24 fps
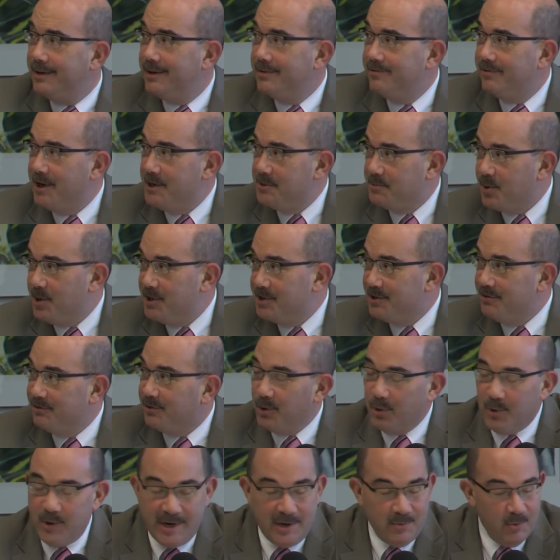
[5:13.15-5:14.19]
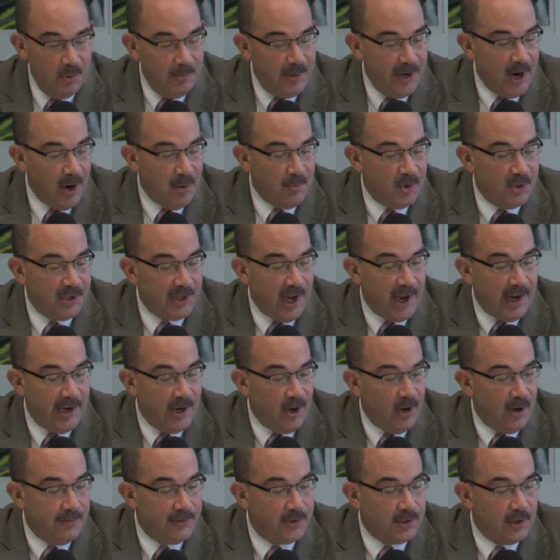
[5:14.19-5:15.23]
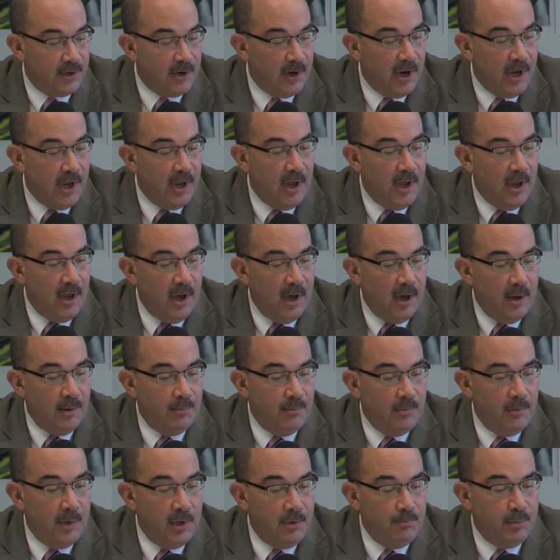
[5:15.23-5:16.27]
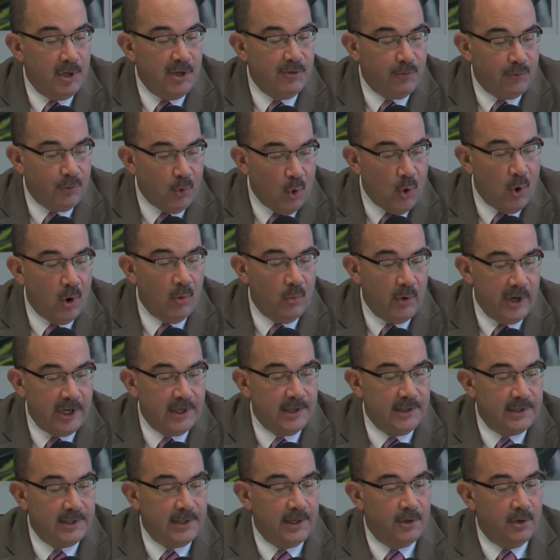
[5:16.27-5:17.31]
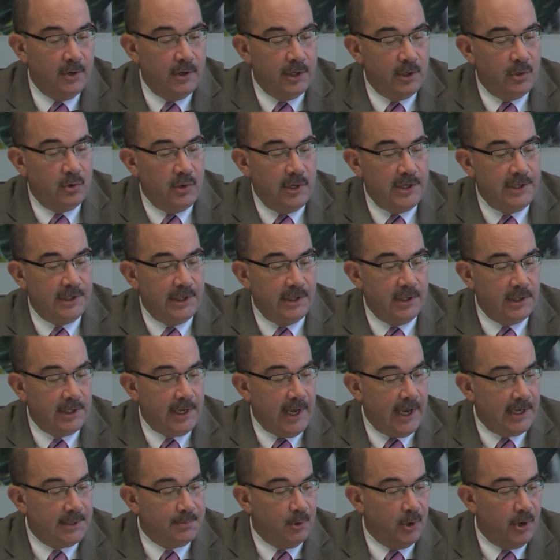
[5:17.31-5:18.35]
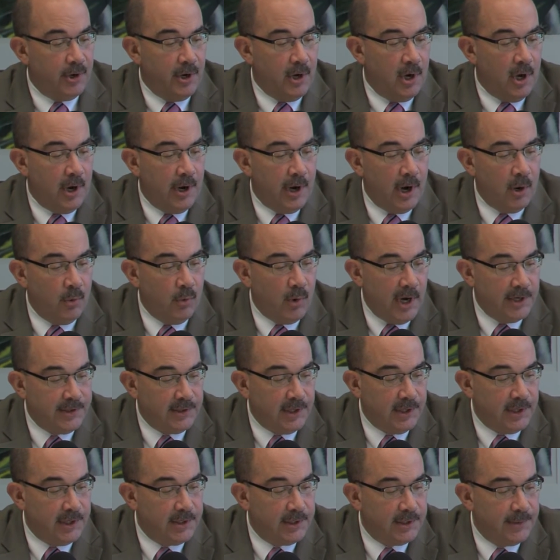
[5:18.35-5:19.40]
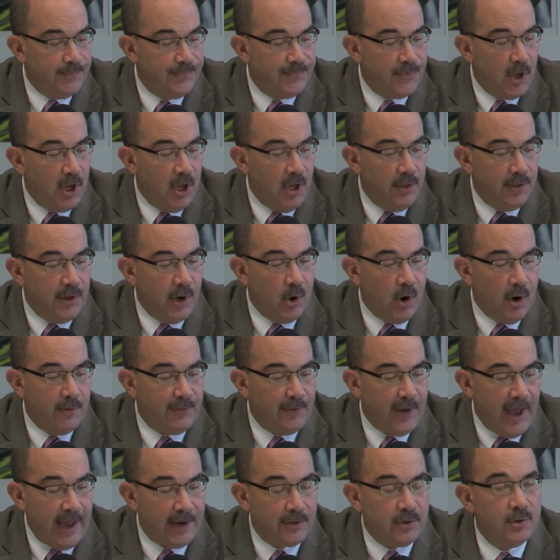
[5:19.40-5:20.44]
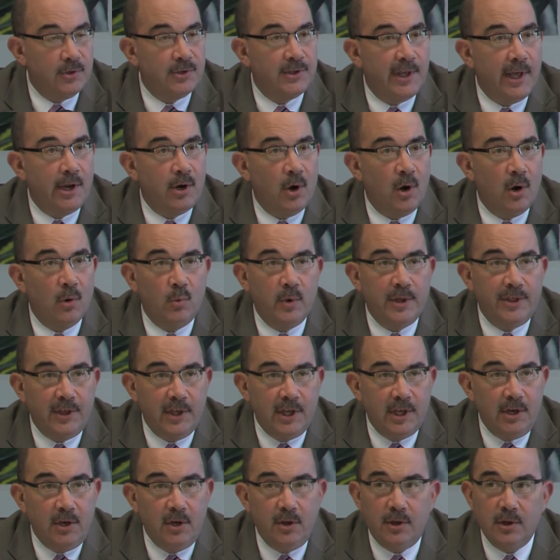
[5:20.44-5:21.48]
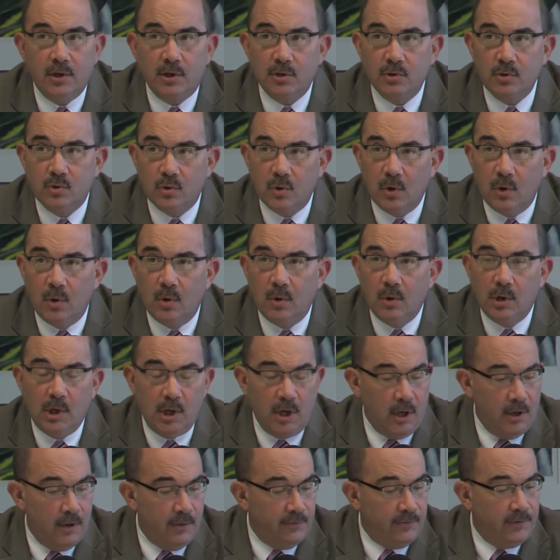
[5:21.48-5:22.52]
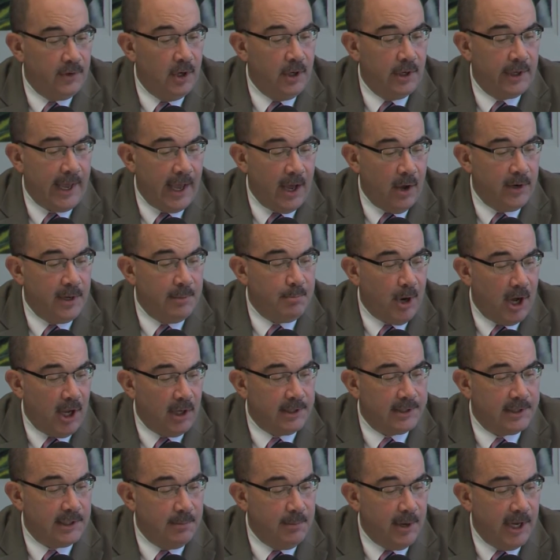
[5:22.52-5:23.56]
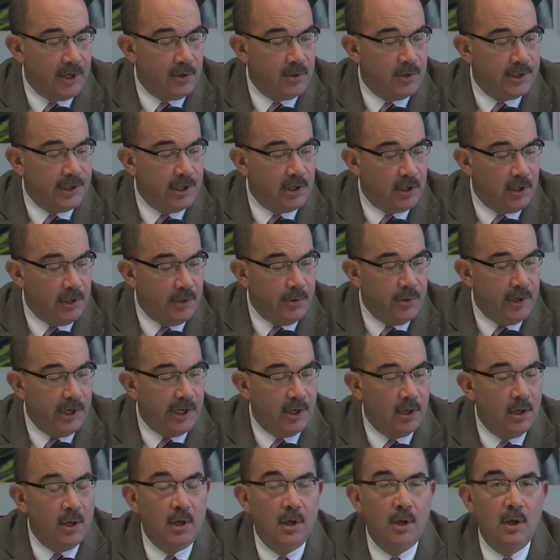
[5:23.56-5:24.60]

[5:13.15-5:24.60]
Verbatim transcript: Vice President Floreen will be our presiding officer um, before we consider increasing the tax burden on our residents. There are factors that are within the control of county policymakers, including